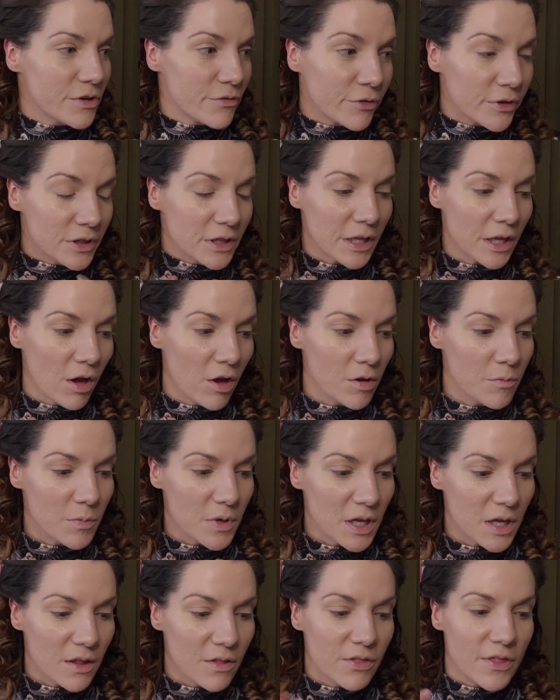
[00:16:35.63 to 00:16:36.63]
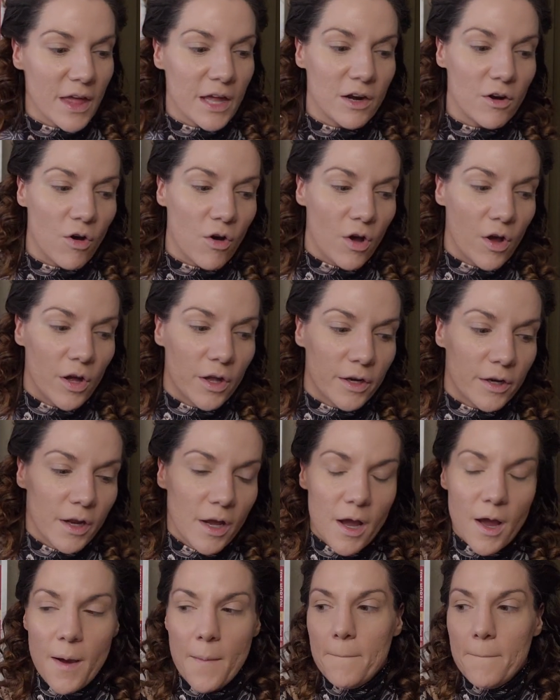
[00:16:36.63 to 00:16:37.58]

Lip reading: differently on me than on